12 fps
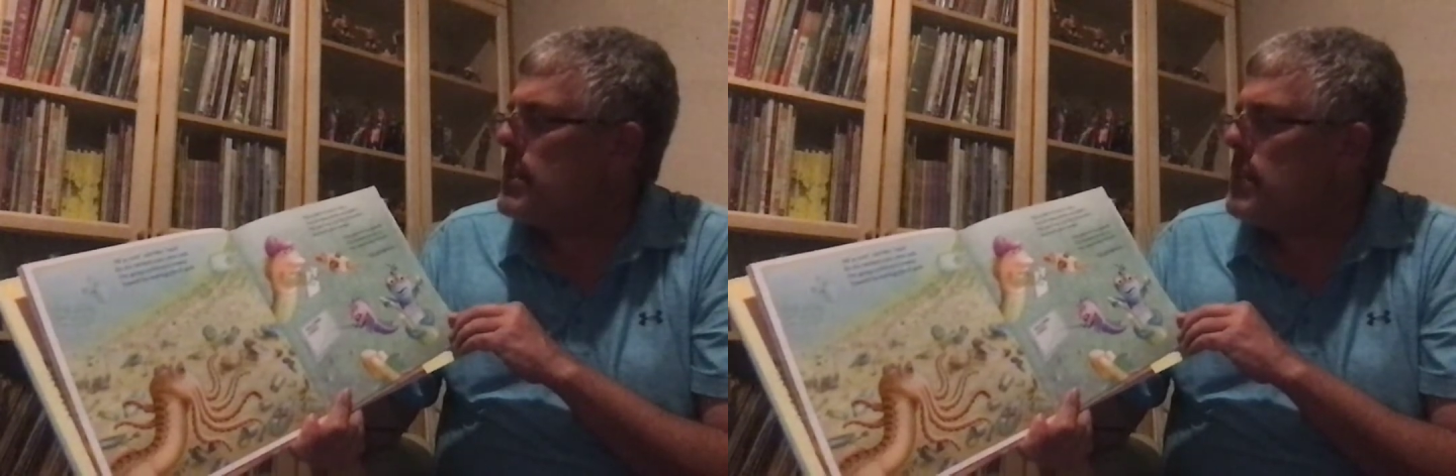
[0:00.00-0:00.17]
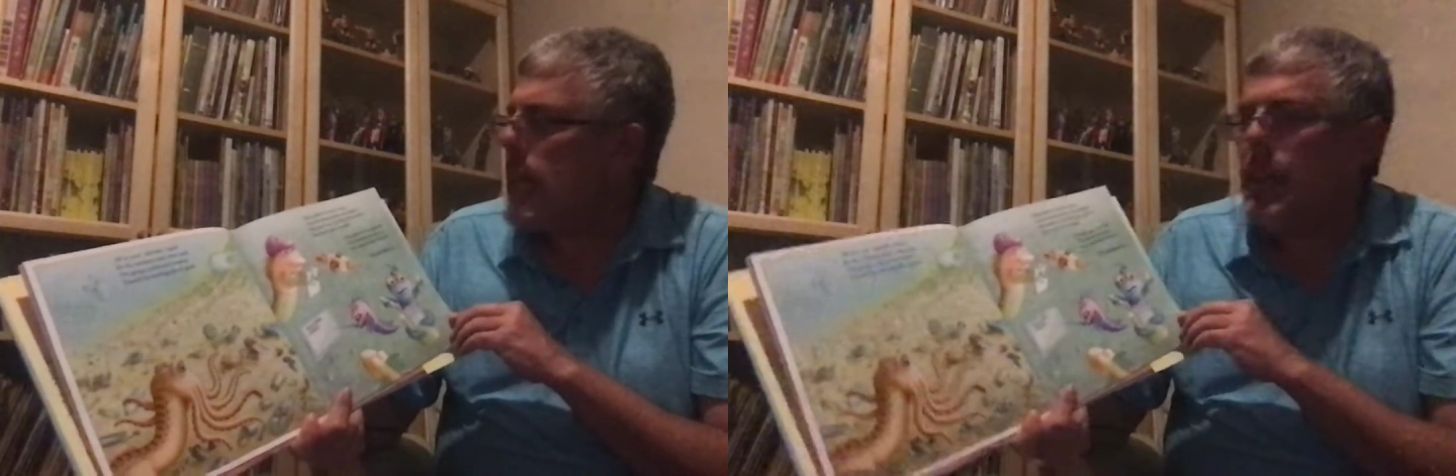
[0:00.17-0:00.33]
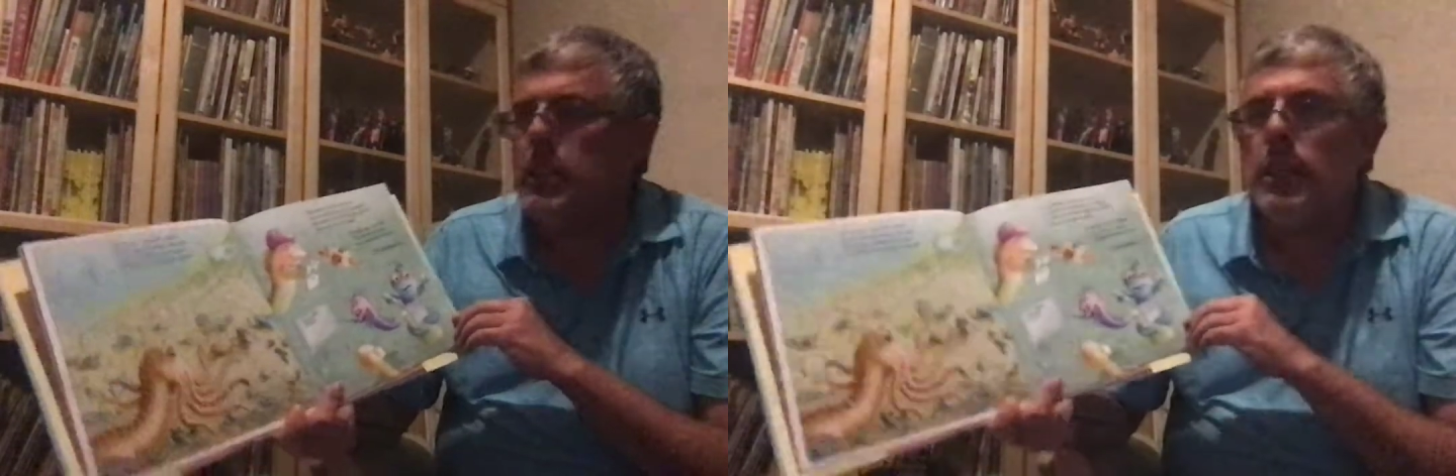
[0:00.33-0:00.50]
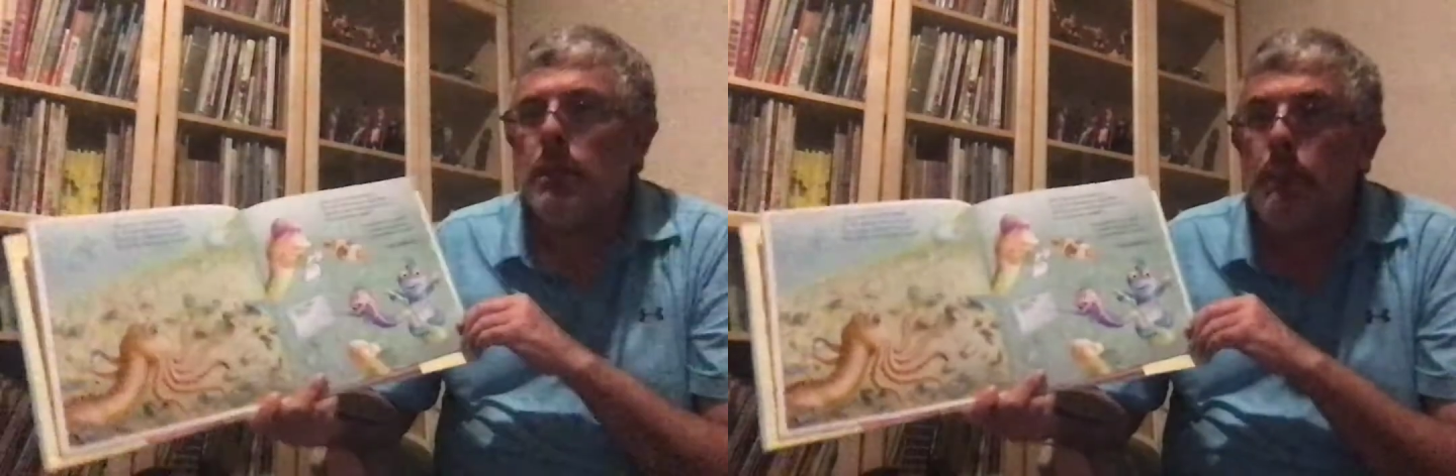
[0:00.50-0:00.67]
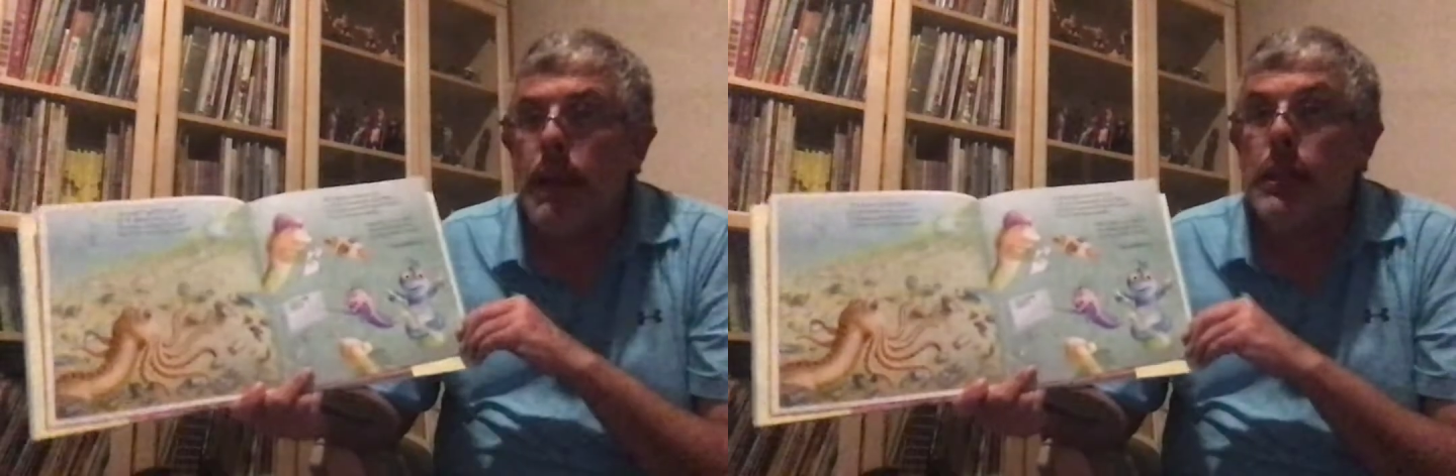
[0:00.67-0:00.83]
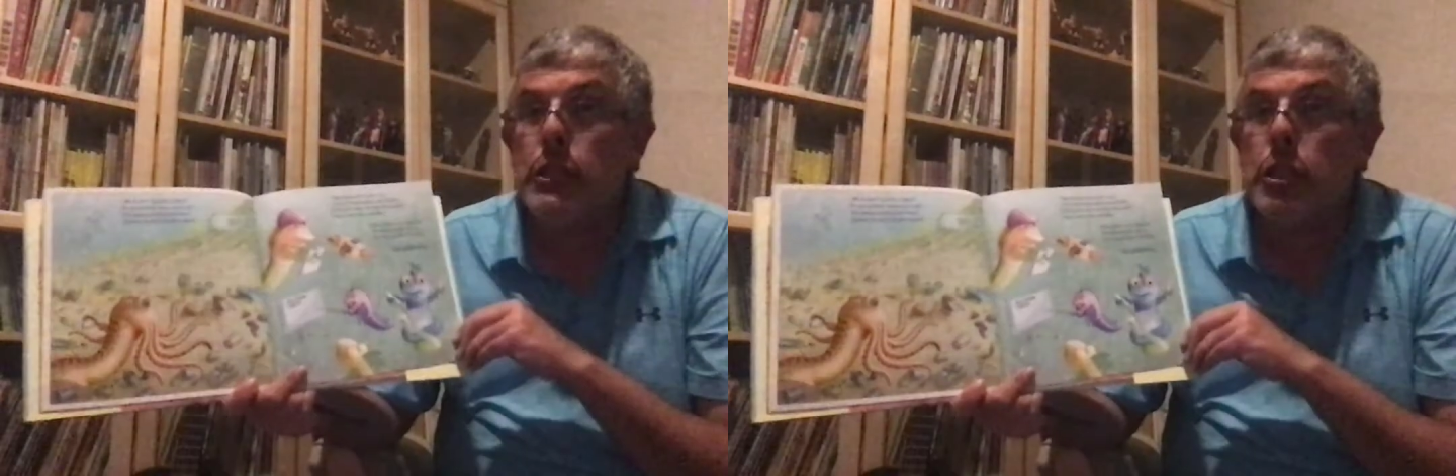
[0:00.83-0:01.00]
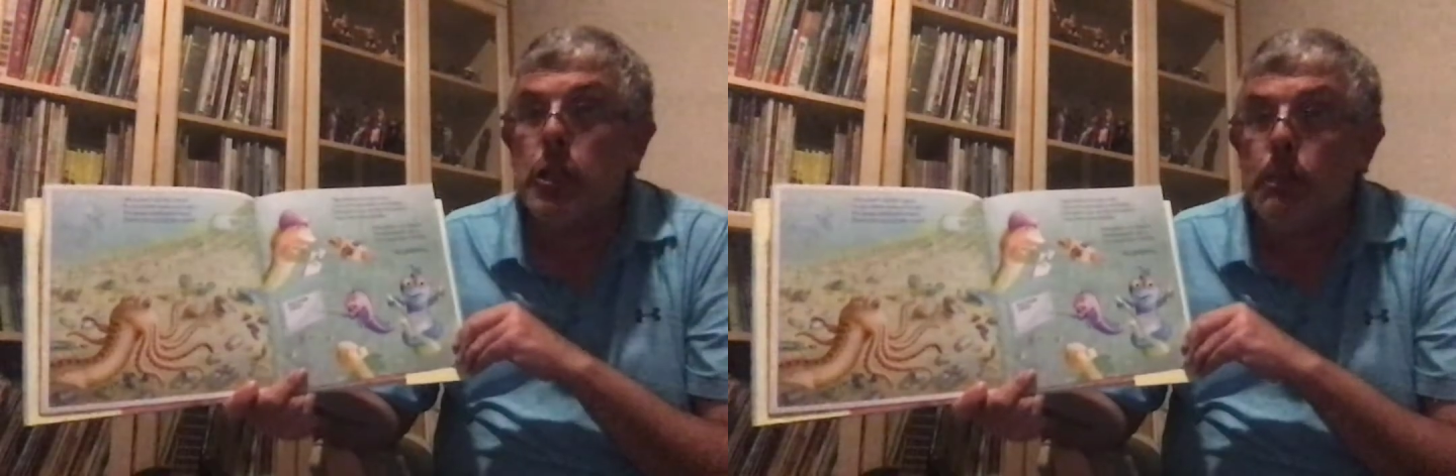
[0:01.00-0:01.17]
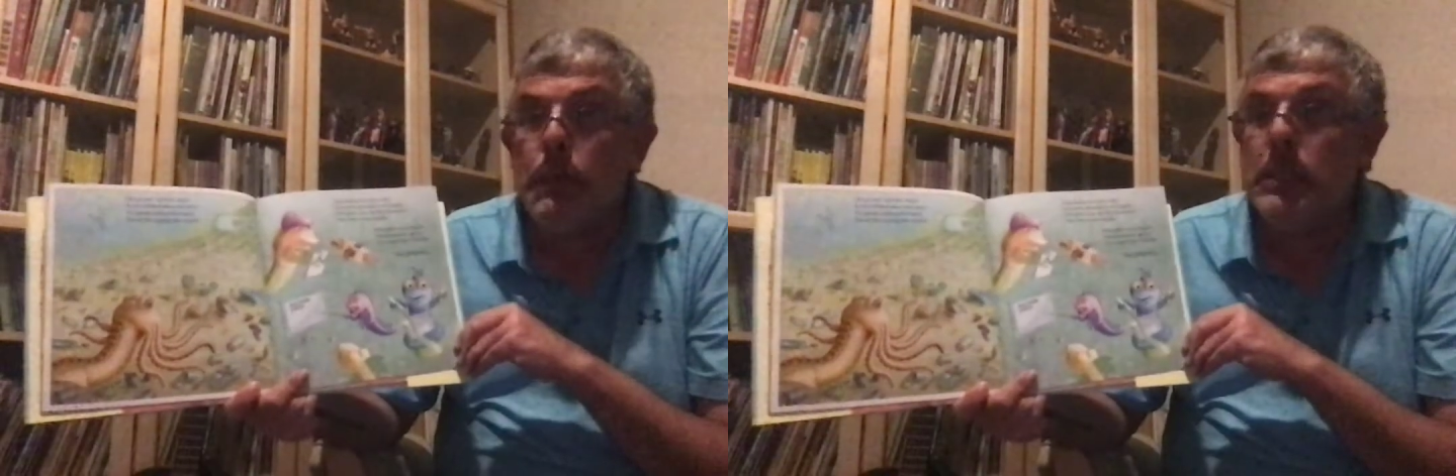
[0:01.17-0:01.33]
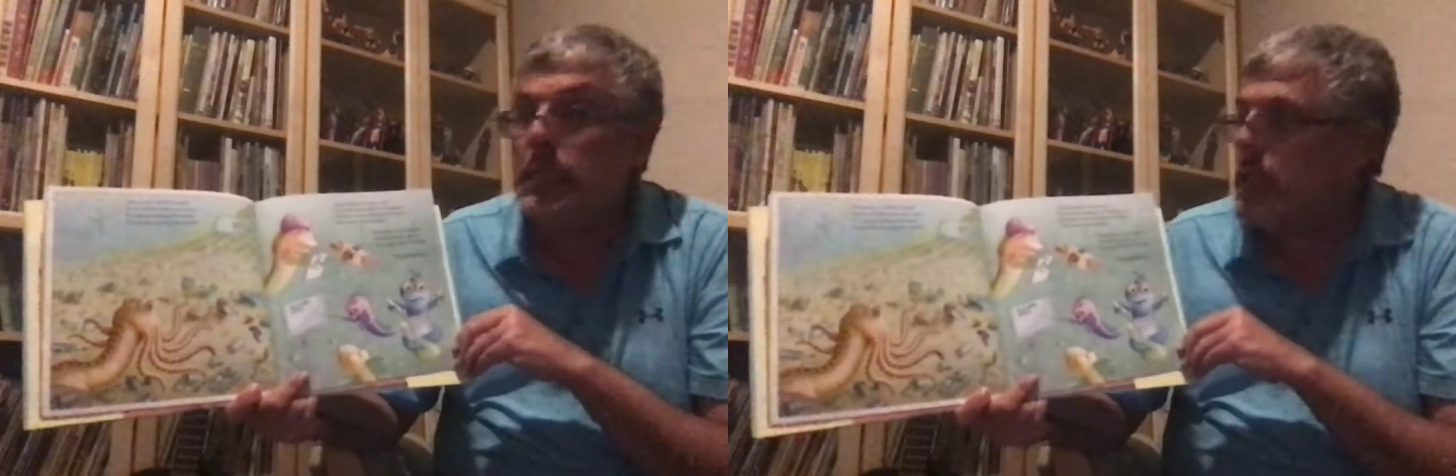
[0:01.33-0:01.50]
They took measurements